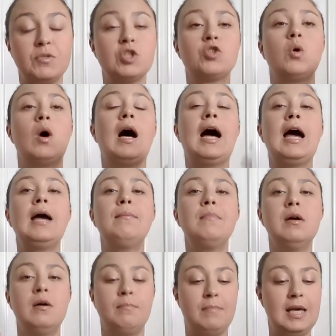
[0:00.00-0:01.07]
So
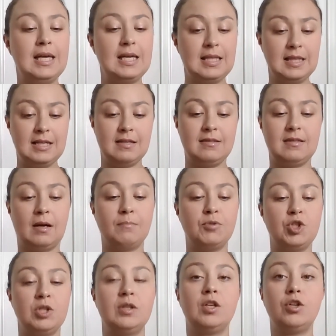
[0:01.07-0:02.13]
I'm making the
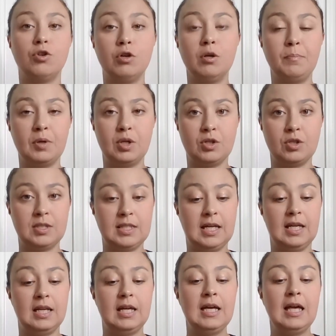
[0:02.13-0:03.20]
assumption that you're a
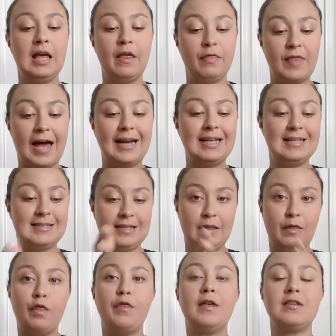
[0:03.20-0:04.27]
person that is
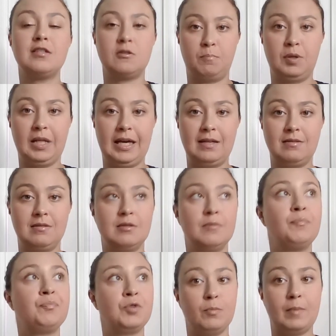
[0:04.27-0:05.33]
in this place.
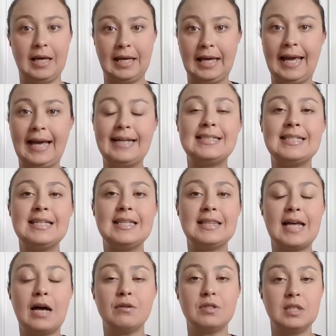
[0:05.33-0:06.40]
You're making eighteen
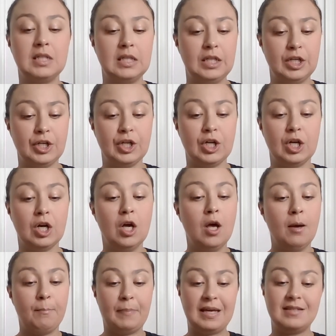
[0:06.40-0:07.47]
thousand dollars a year
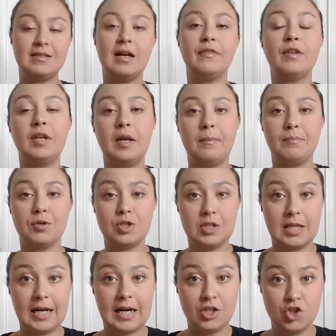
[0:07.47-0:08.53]
based on the
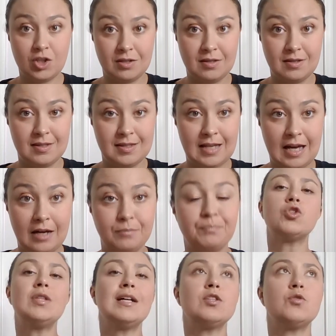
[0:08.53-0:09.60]
numbers that I just said.
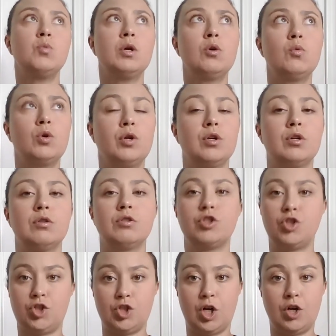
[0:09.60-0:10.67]
So that's where we're
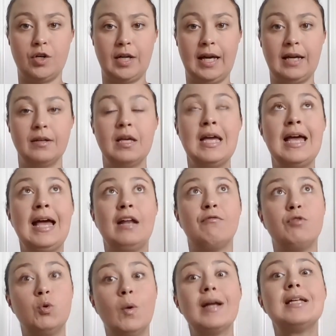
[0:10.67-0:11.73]
starting.
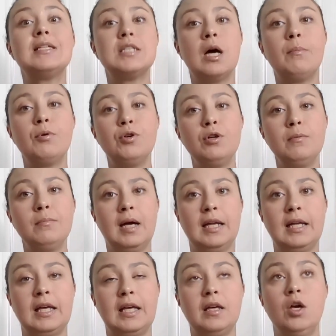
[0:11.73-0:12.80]
If you want to double your
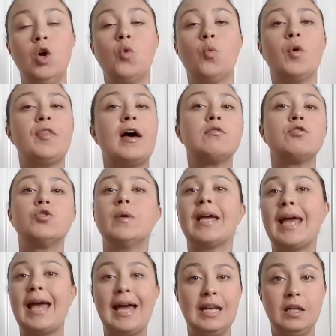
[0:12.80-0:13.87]
money without
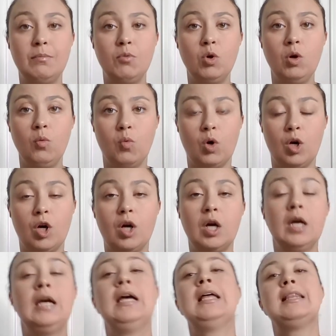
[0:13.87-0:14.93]
doing any more
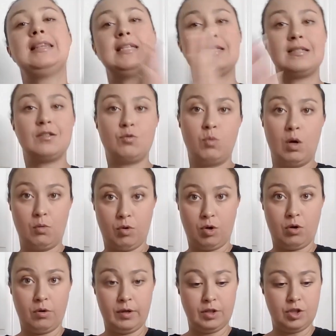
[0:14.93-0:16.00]
work, this is what we're
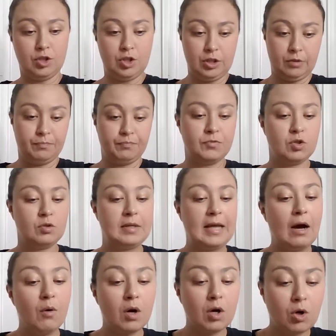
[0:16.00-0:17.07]
going to do. So
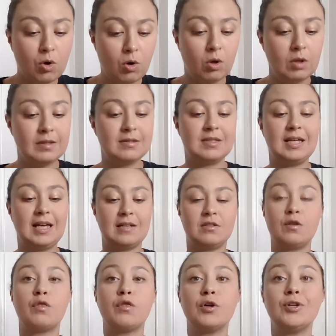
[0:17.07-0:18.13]
now our goal is to get
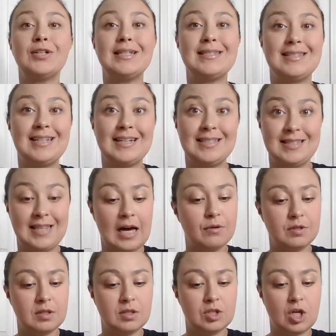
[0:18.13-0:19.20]
to thirty-six
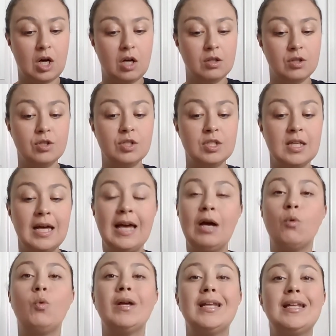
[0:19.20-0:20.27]
thousand dollars.
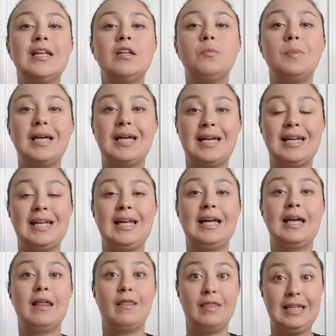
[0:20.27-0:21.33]
We need to be
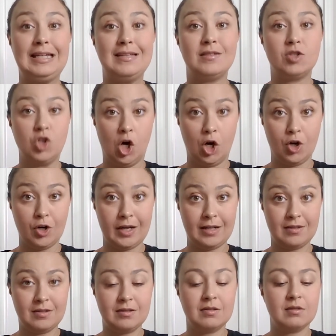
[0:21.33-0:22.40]
hitting these
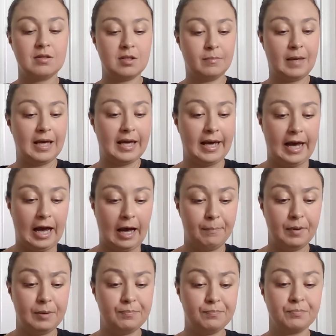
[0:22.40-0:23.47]
targets to make it
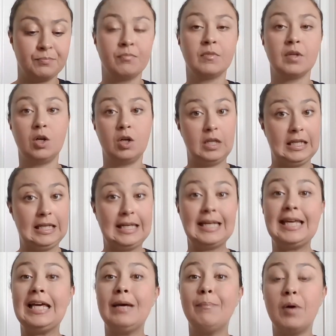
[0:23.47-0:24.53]
happen. We need to
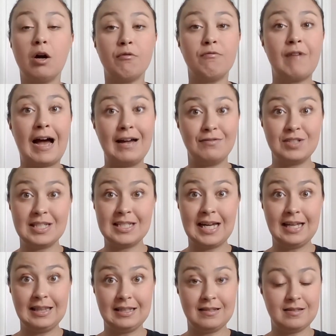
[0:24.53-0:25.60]
keep our five to
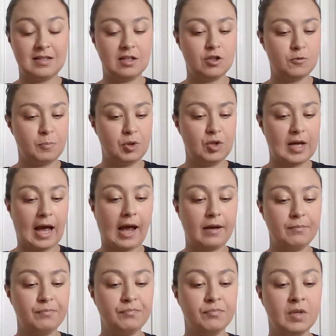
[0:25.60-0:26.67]
ten listings per
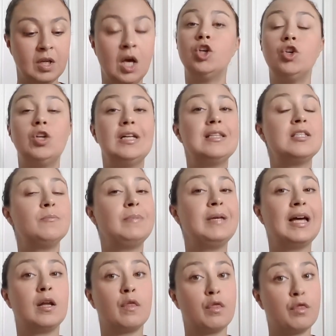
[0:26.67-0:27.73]
day. You need to
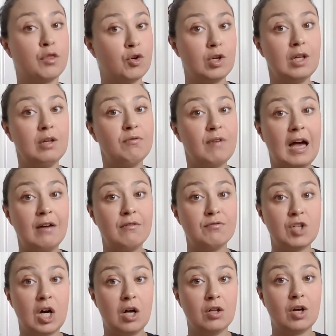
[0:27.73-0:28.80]
be at a
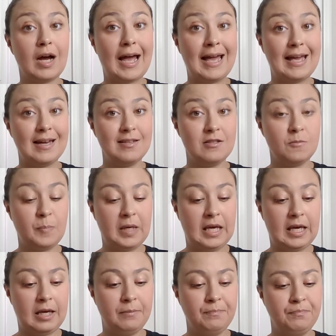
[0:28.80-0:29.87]
thirty-five dollar A S
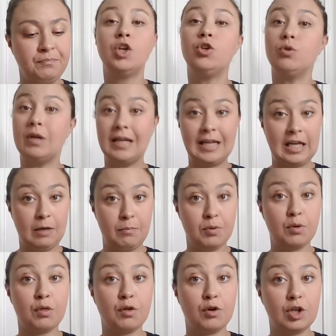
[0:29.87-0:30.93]
P. You can keep
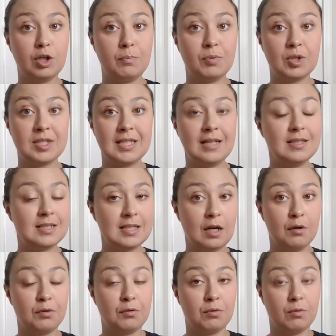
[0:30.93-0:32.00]
your thirty percent
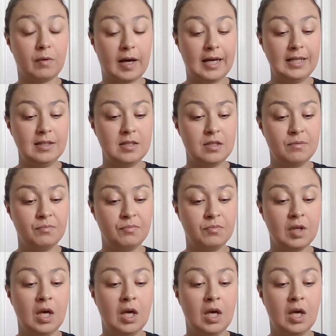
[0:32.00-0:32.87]
sell-through rate.